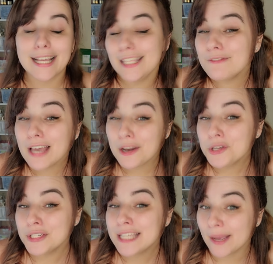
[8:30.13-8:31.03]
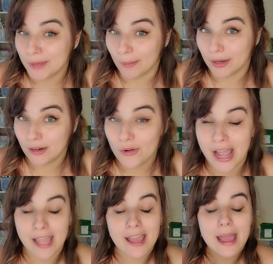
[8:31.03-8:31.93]
You've got a good time coming,
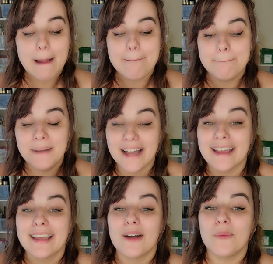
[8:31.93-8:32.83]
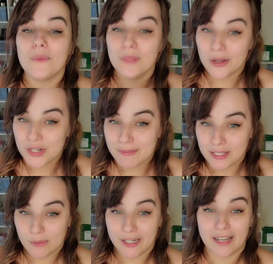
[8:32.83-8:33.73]
okay? But
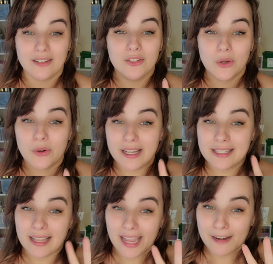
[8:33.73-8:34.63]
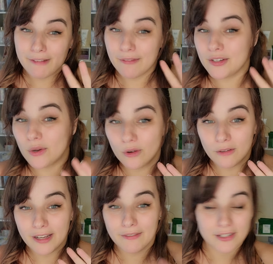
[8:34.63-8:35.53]
lotion-based lubricant, toys, hand favors, oral
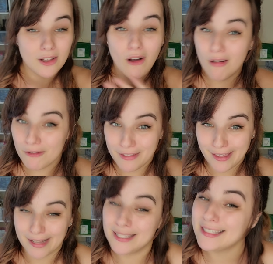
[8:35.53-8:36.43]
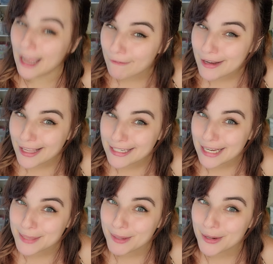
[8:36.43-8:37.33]
favors, all of the things, because everything
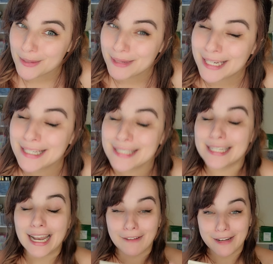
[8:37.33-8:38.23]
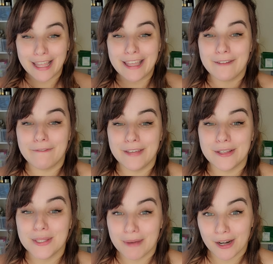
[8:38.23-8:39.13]
tastes better than penis and everything
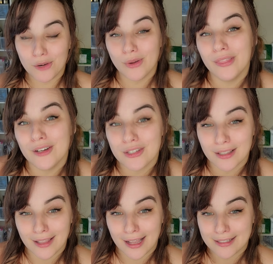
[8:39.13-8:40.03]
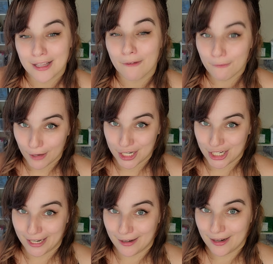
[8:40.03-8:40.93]
feels better when there's less
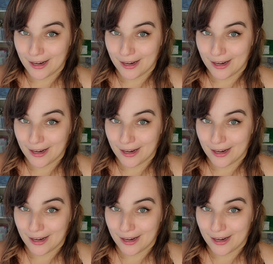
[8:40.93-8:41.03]
friction.